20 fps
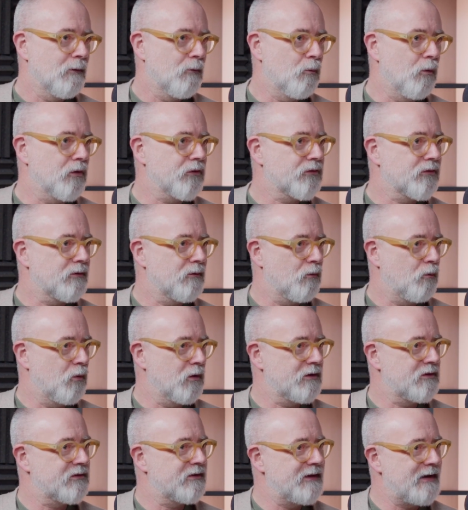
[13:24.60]

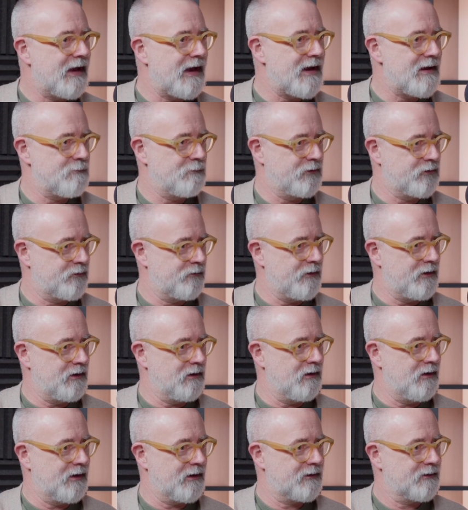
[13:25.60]
What is the atmosphere
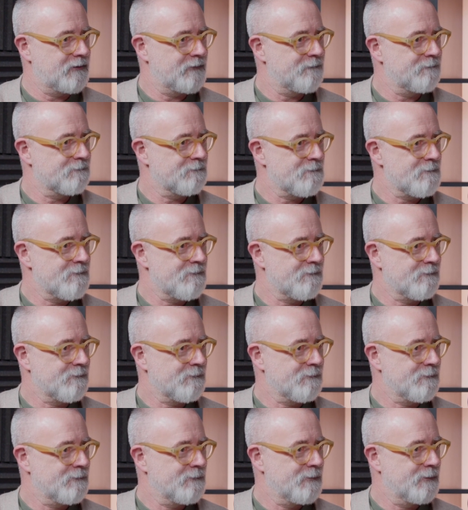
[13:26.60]
like?
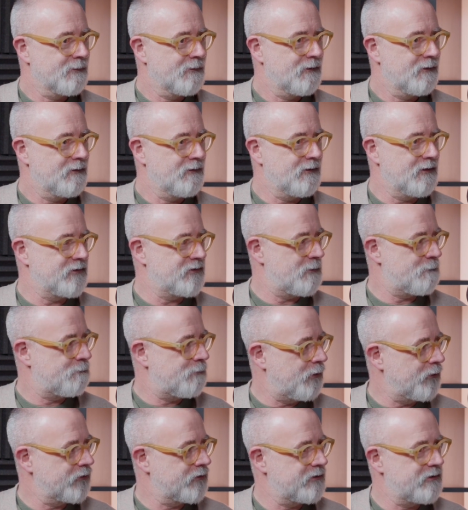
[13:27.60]
Is it
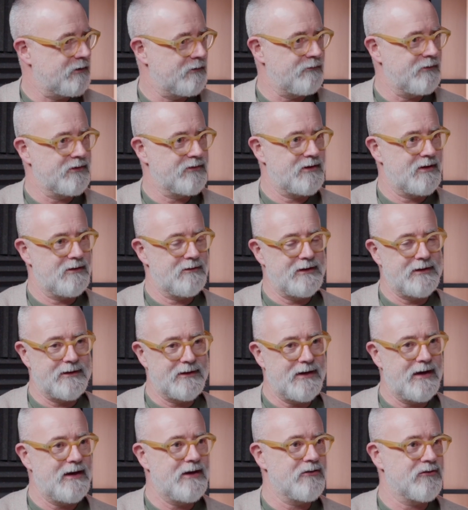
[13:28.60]
positive? Is it
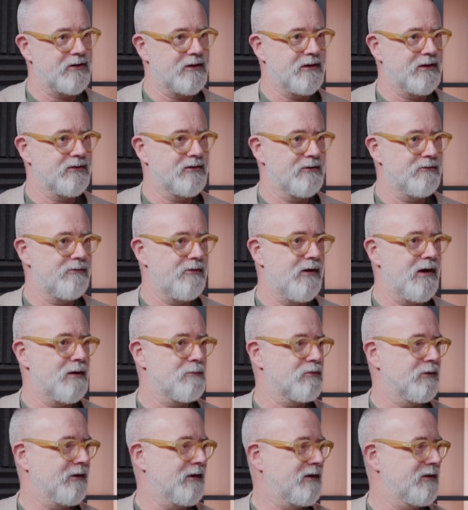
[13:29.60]
engaging? Is it
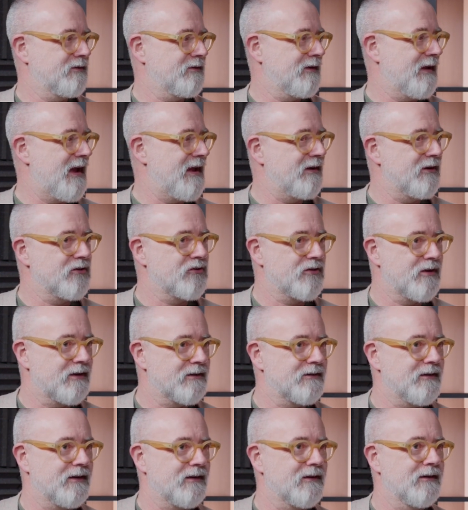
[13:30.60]
vibrant? Is it
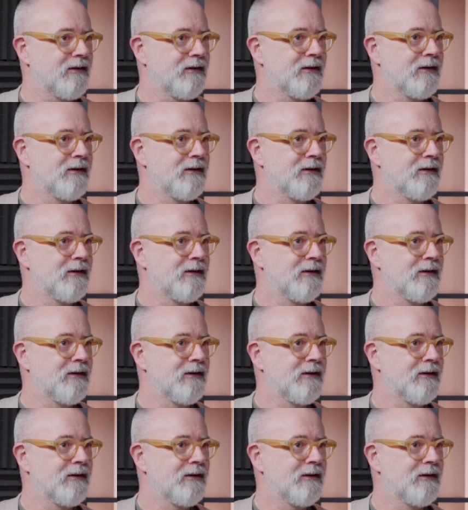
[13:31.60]
energetic?